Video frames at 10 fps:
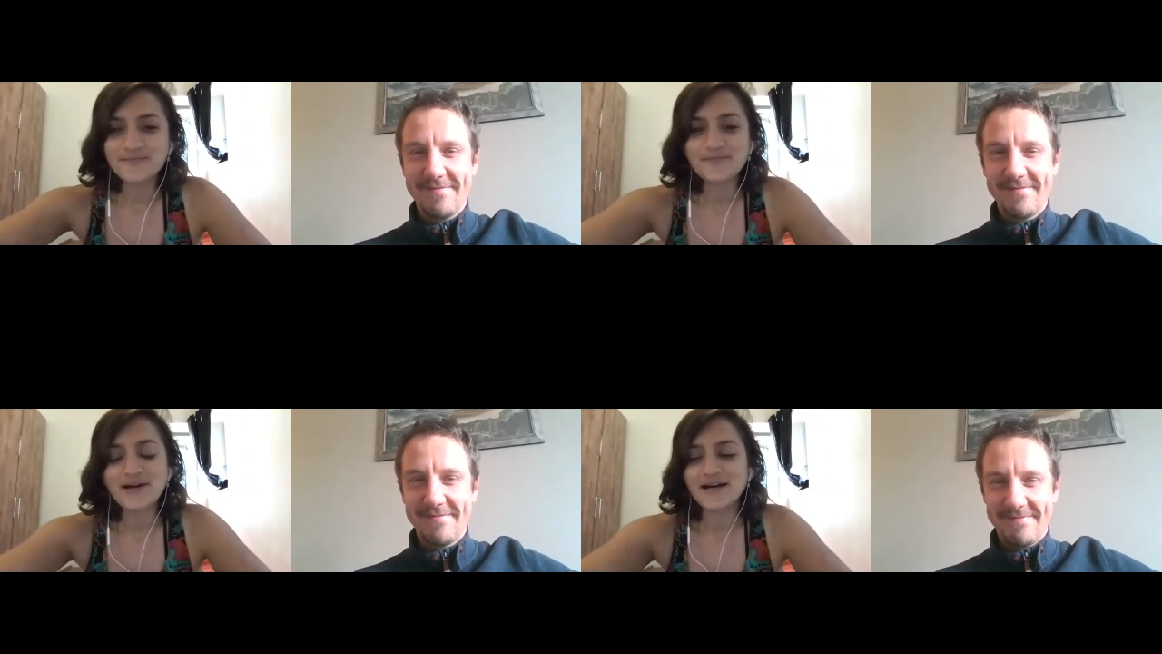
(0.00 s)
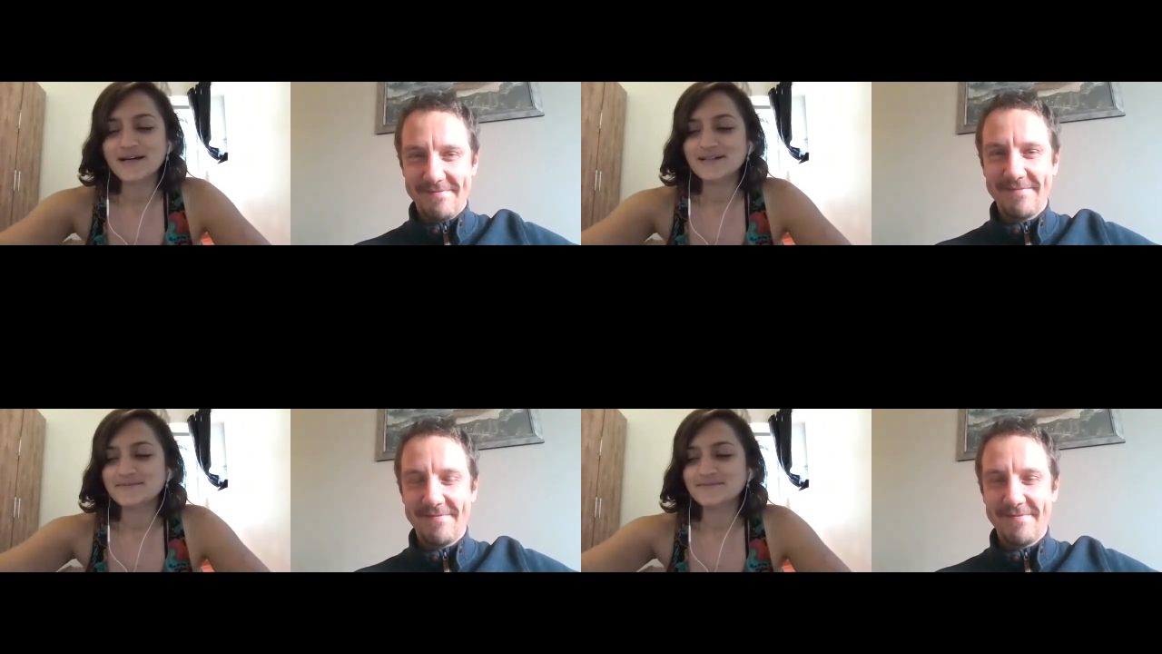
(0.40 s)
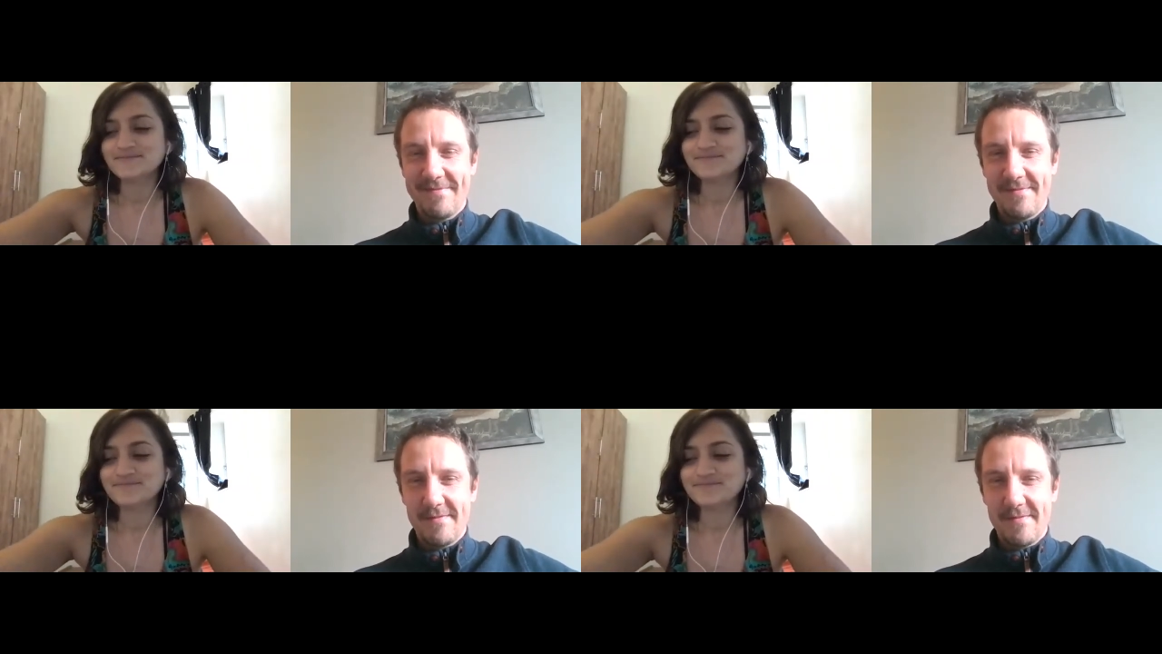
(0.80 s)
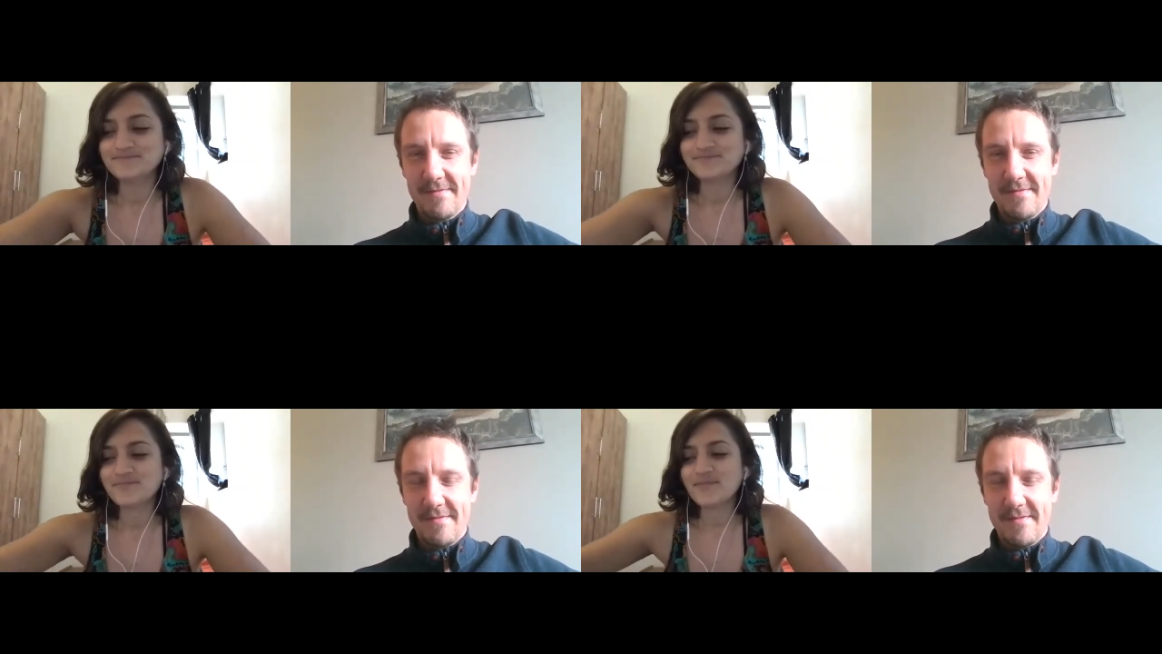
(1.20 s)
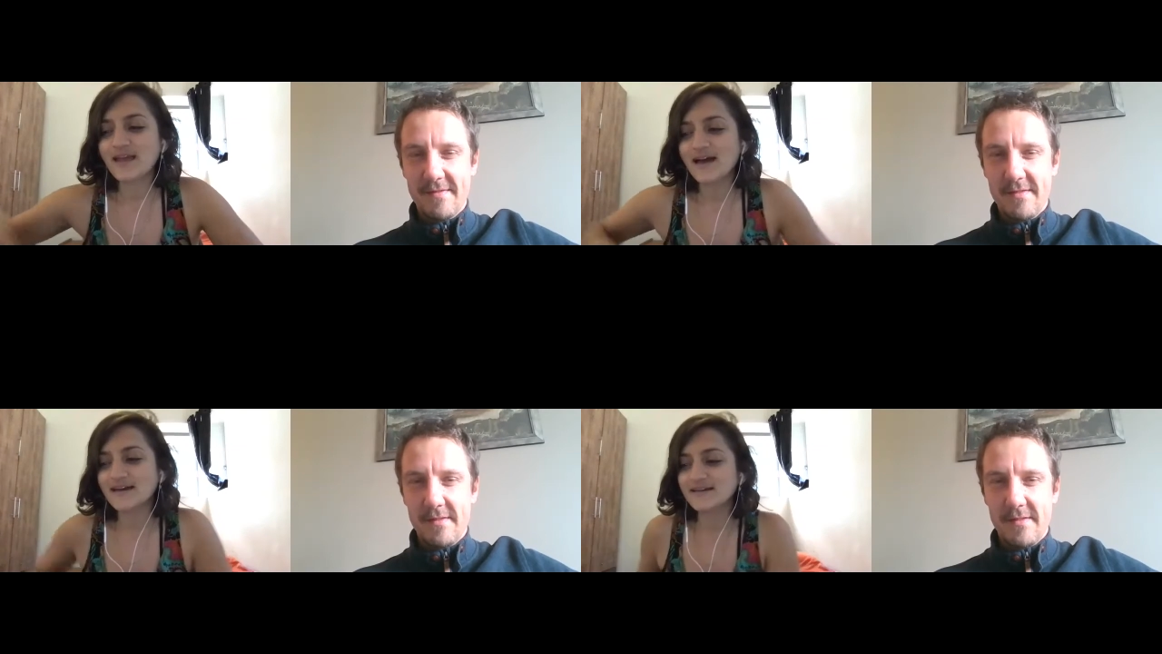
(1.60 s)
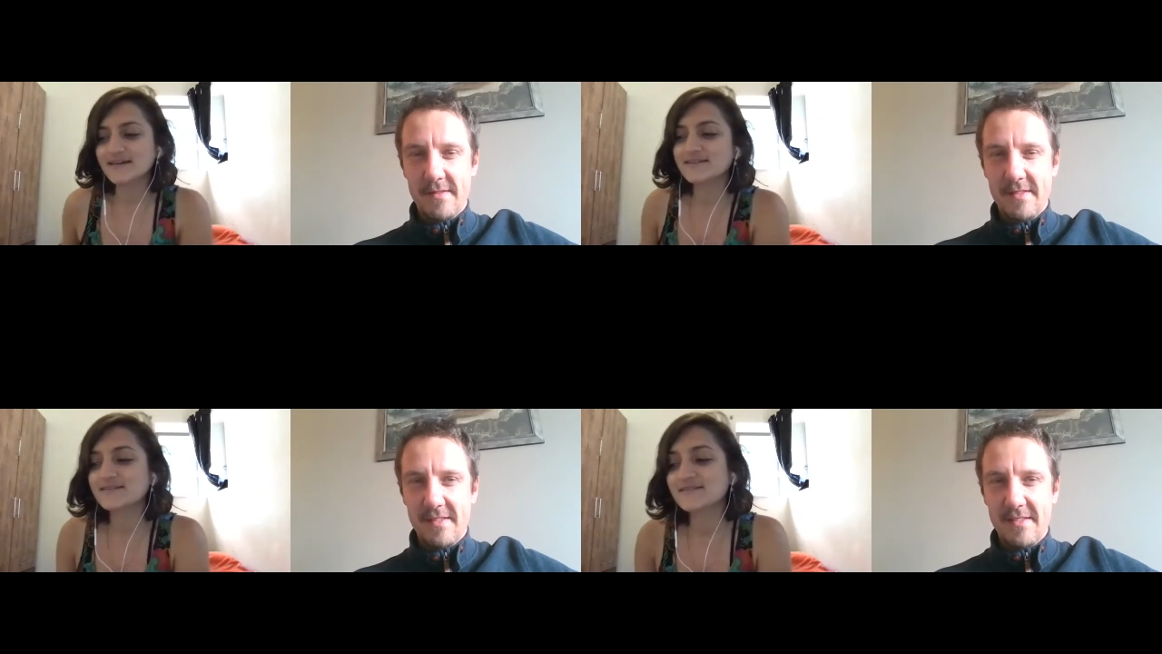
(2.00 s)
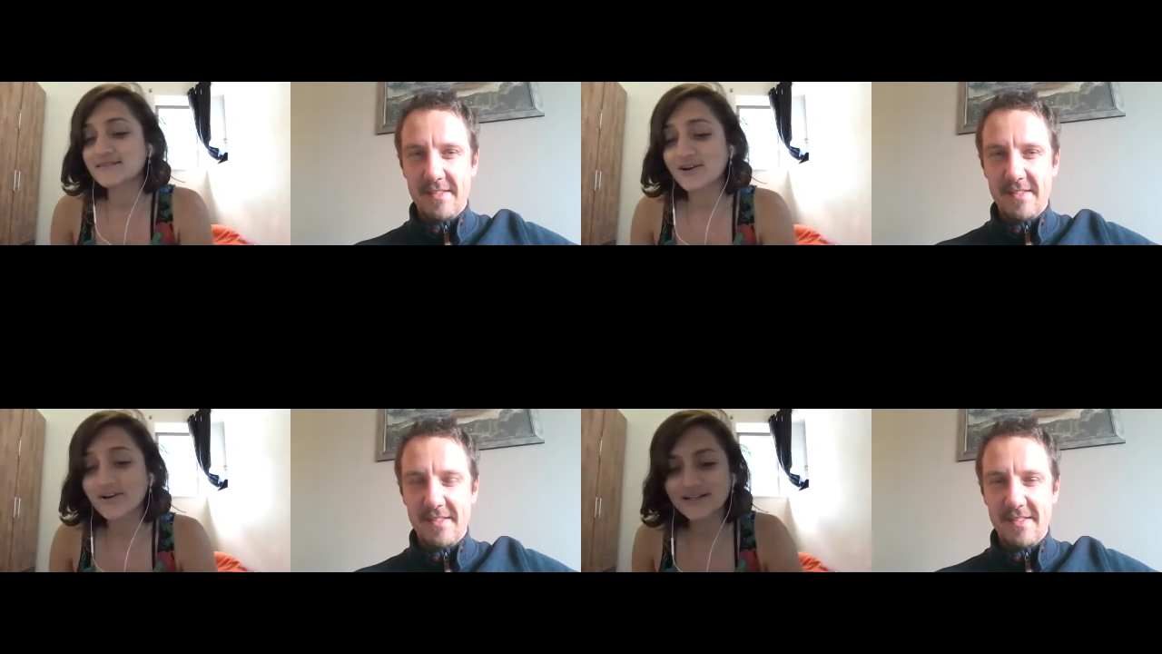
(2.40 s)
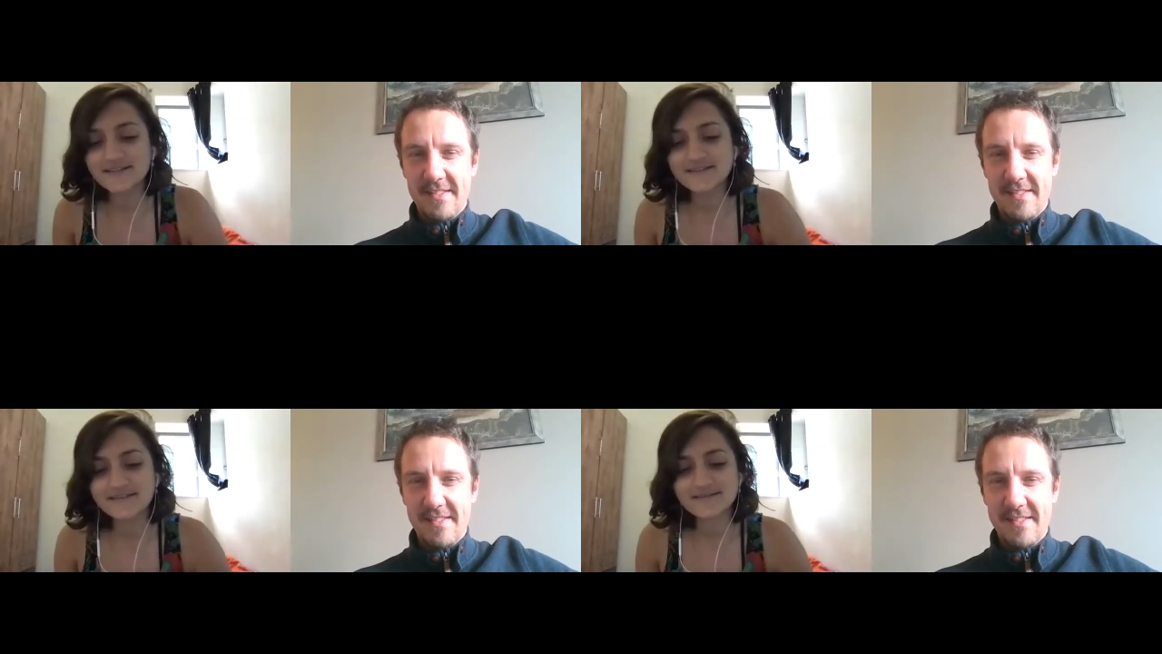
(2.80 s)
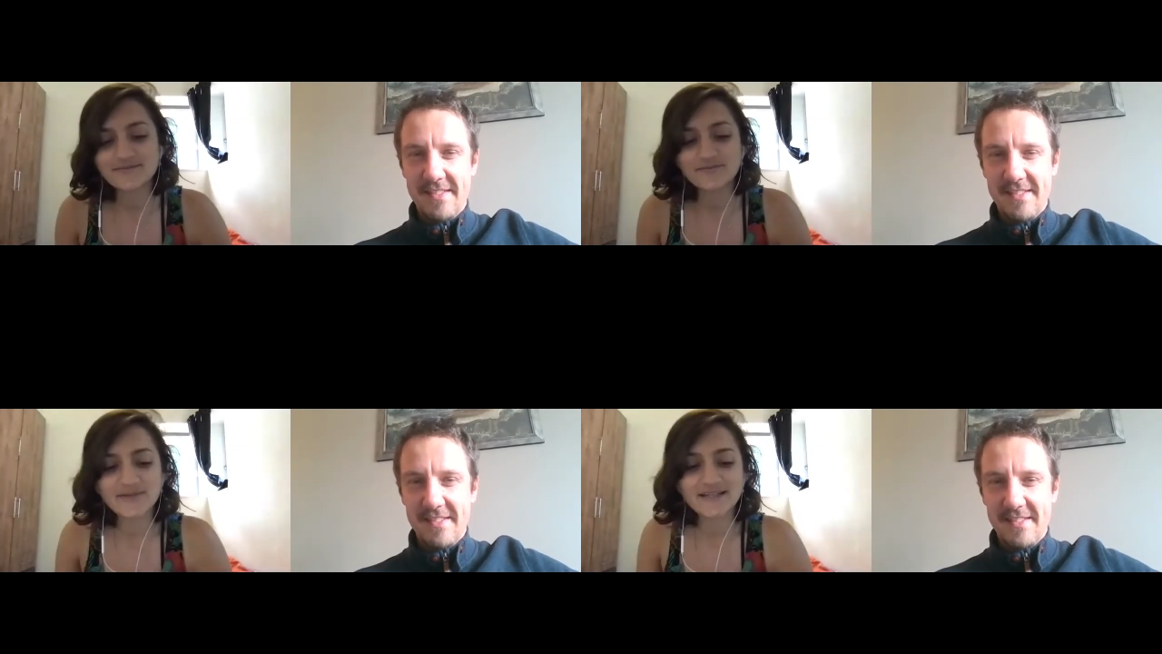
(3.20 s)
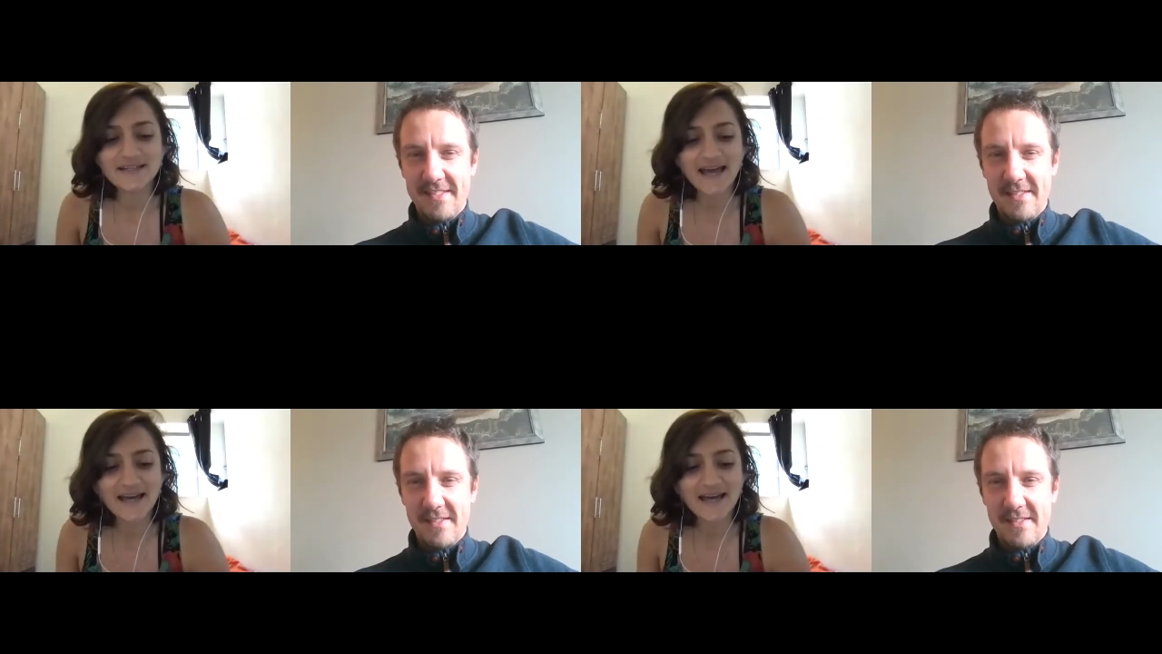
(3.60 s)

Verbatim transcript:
Speaker 1: Um, I started being,